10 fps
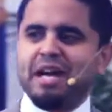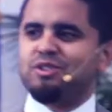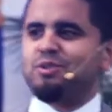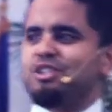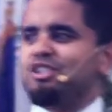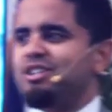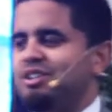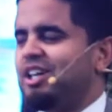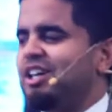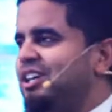back to a
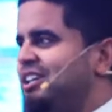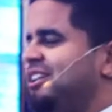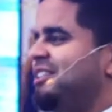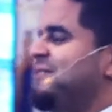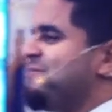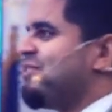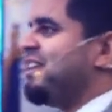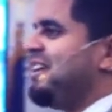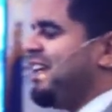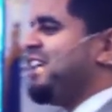
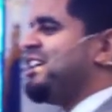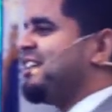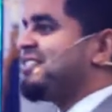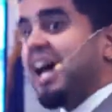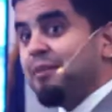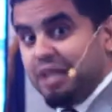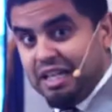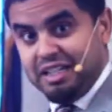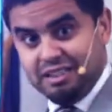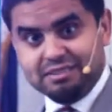
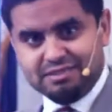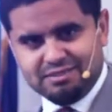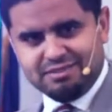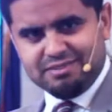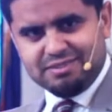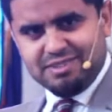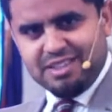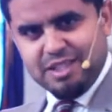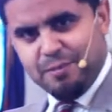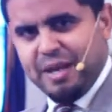timeline,
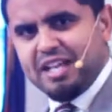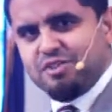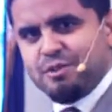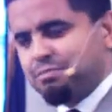the past or